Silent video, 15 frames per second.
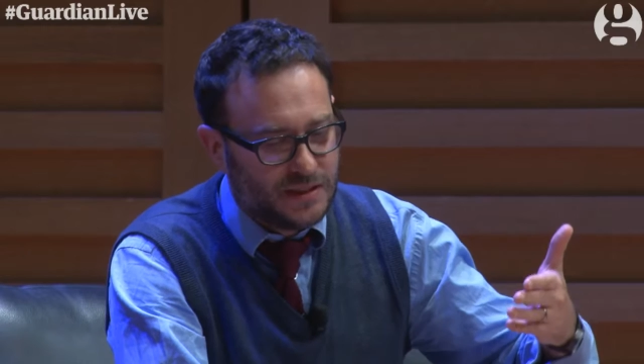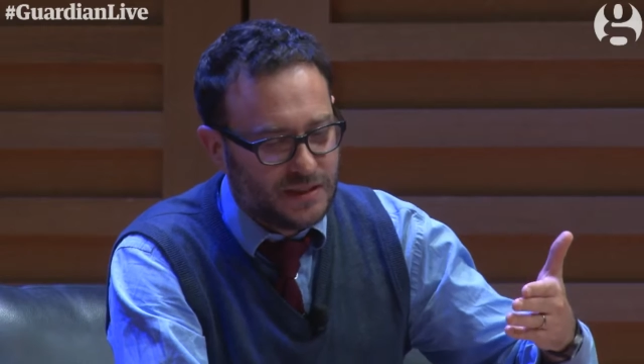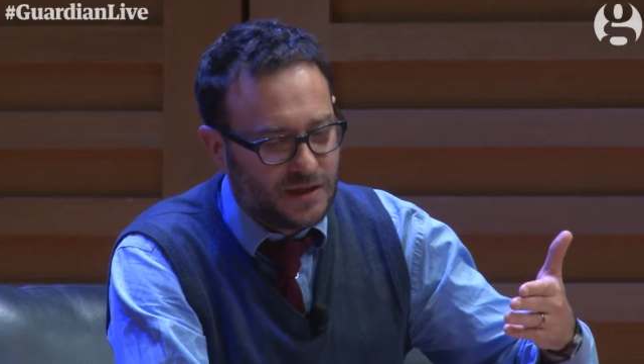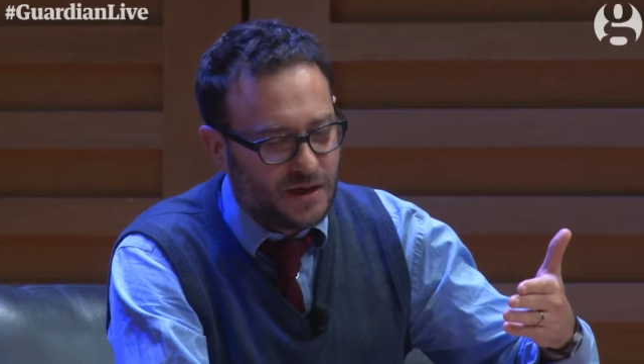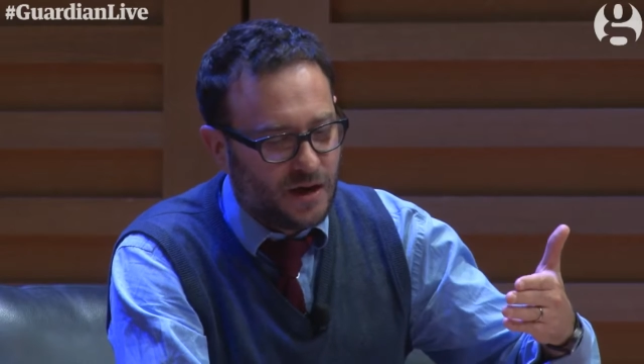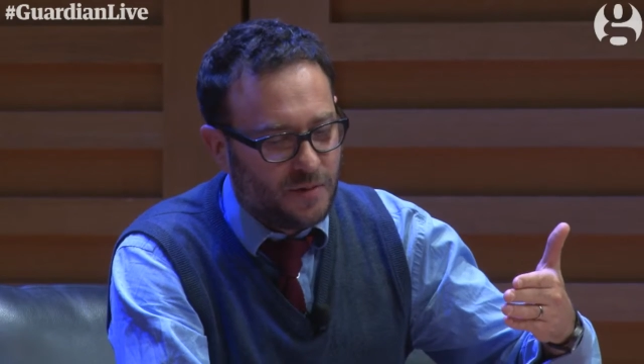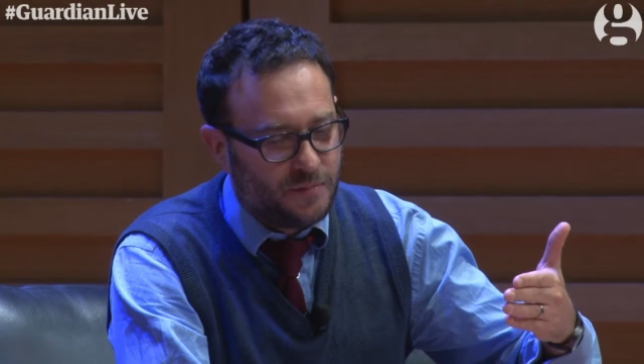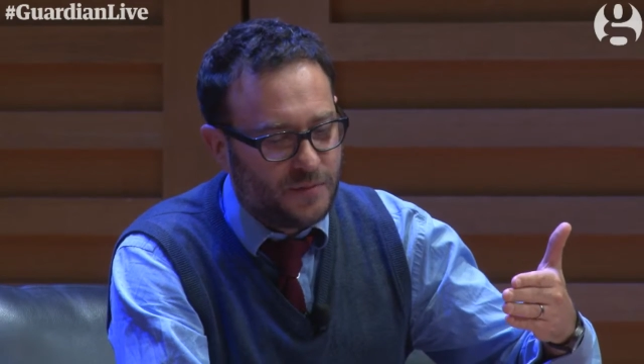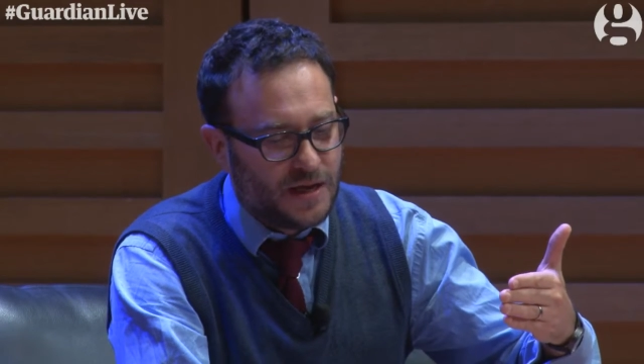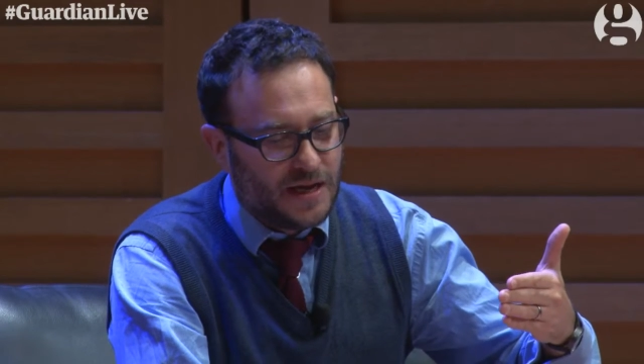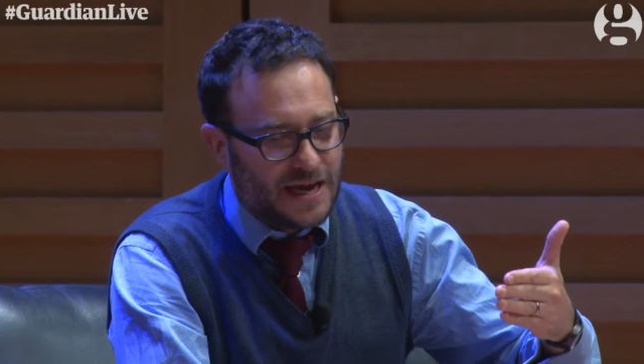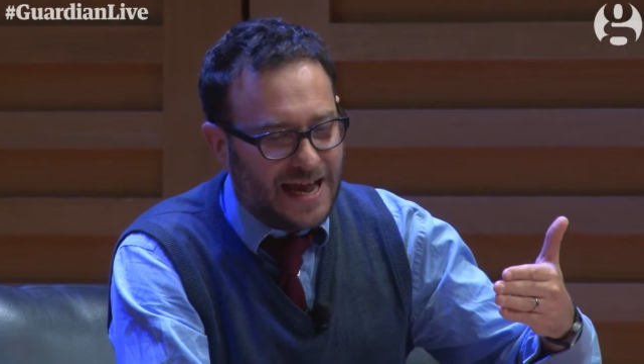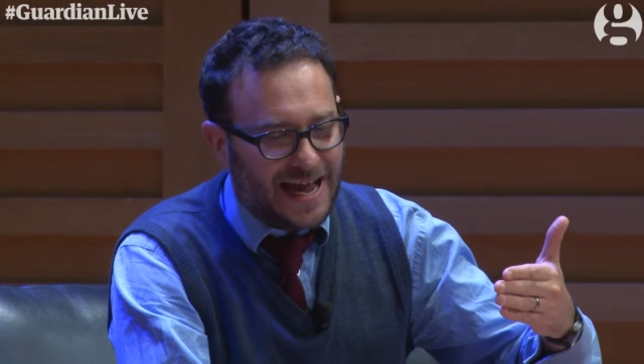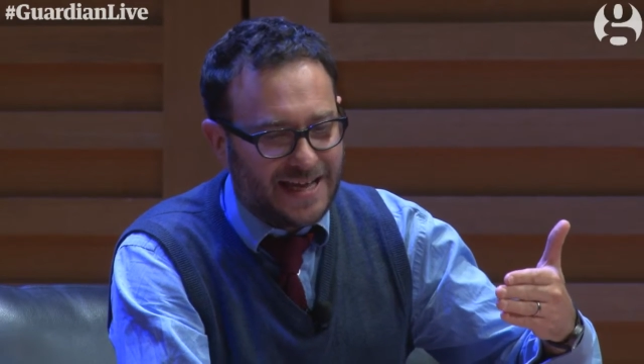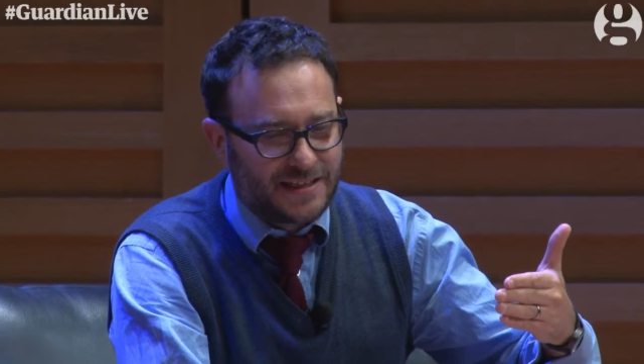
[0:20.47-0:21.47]

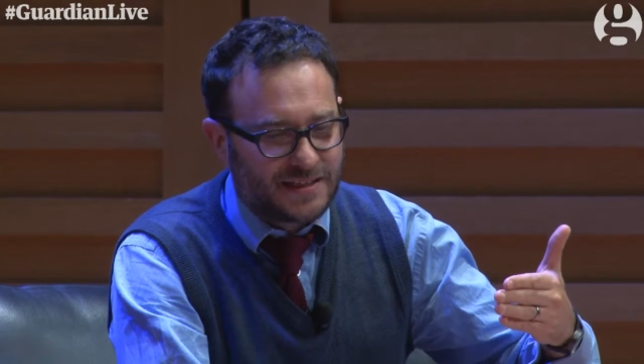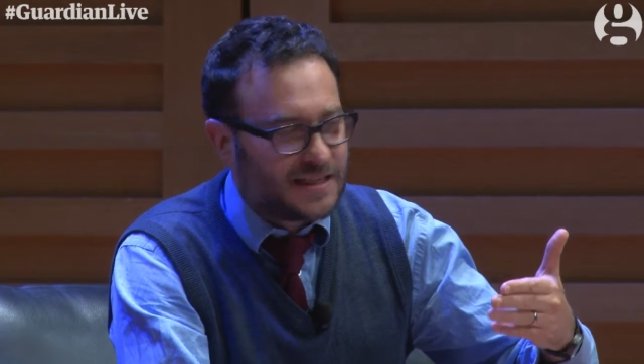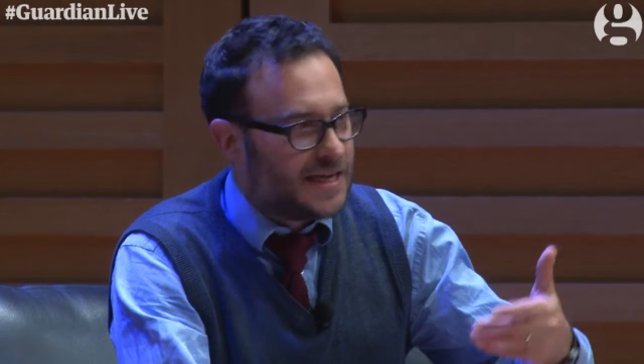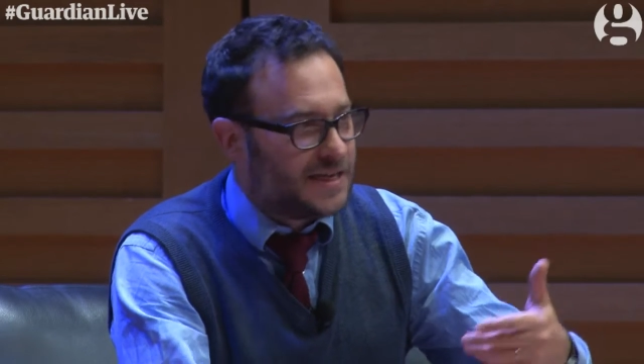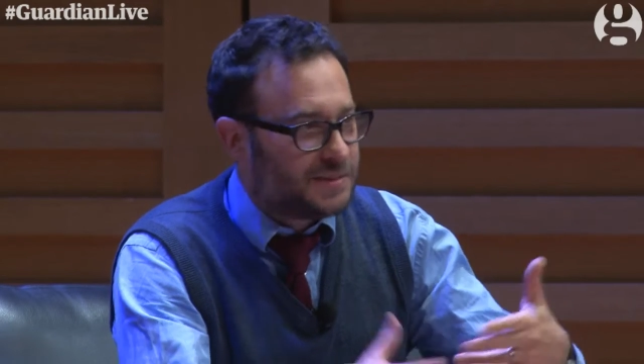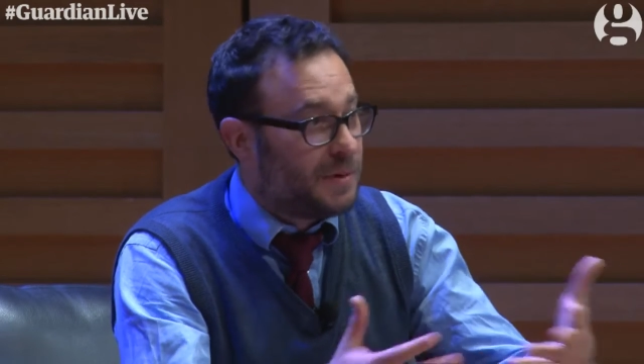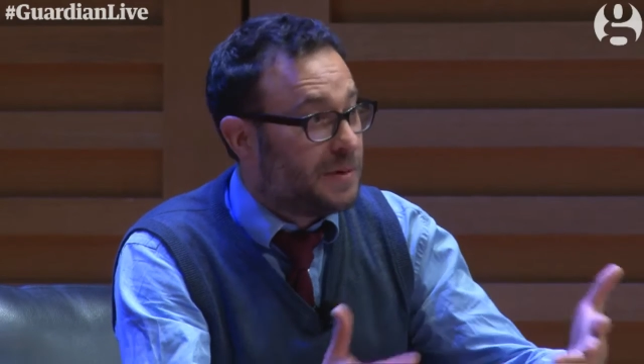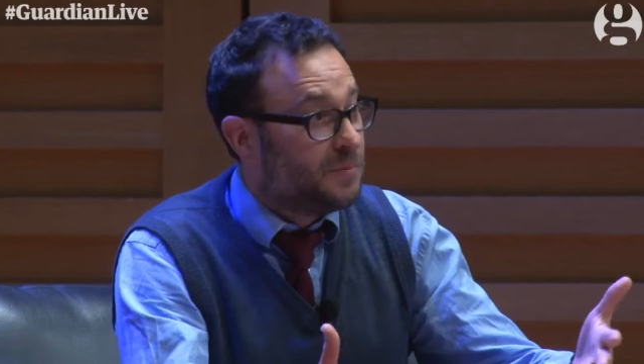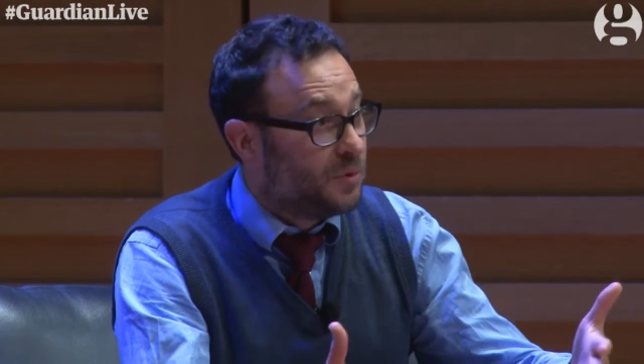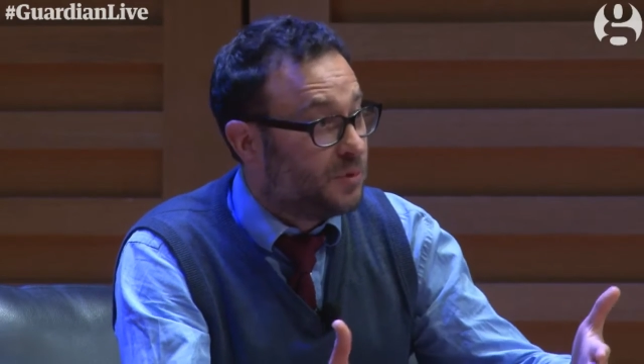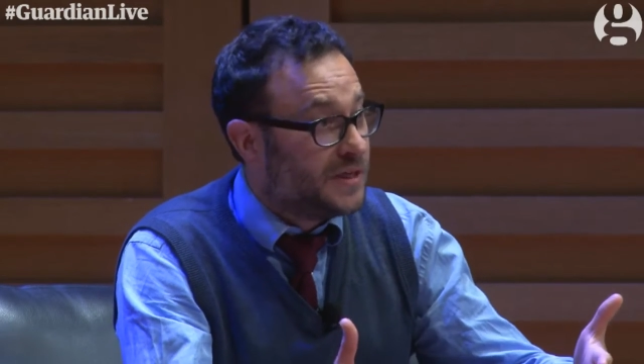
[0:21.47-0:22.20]
and they spent more on